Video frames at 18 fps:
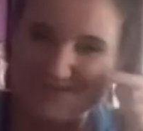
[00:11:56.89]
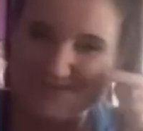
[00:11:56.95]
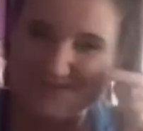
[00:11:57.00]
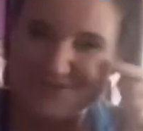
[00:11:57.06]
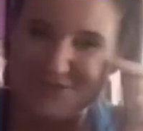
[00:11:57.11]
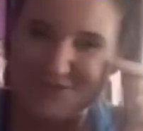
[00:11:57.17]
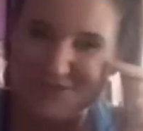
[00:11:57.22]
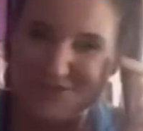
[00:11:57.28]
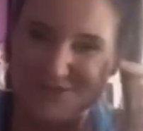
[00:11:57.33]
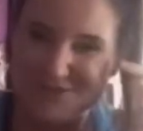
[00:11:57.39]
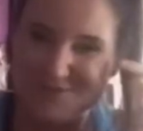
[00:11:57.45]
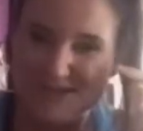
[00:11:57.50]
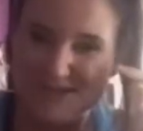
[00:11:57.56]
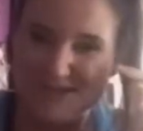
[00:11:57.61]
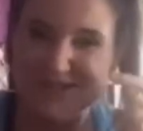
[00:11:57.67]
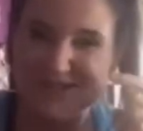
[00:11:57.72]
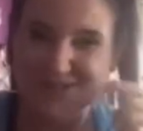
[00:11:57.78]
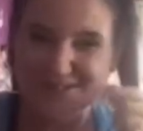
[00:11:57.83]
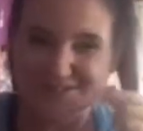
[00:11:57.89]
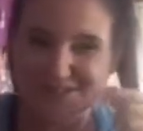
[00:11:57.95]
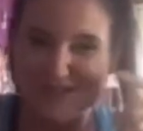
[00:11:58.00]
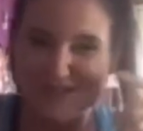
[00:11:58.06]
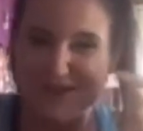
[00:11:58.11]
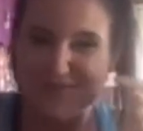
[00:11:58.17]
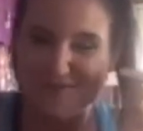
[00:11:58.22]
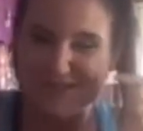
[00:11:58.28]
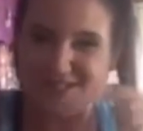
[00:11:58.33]
talking to me,
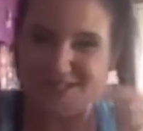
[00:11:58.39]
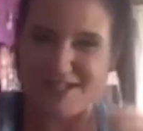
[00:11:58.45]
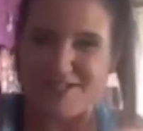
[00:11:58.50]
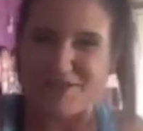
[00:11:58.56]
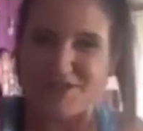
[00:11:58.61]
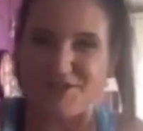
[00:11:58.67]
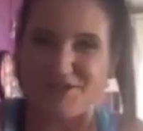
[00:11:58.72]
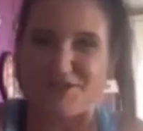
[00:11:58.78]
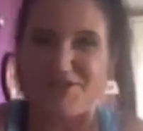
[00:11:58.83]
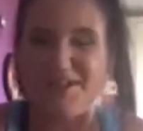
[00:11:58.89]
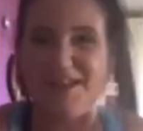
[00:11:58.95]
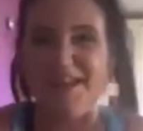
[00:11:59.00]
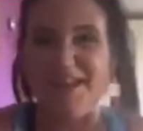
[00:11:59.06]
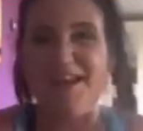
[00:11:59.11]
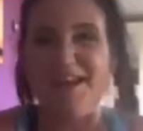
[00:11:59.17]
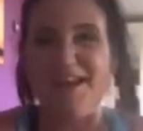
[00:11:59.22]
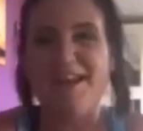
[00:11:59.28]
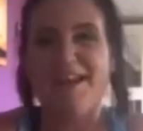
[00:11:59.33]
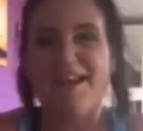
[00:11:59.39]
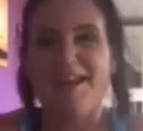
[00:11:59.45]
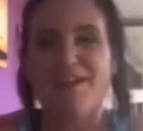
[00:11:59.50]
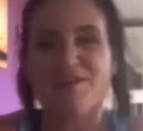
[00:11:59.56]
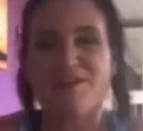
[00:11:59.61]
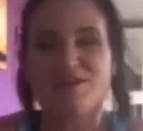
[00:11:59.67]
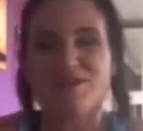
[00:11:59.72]
conversation, because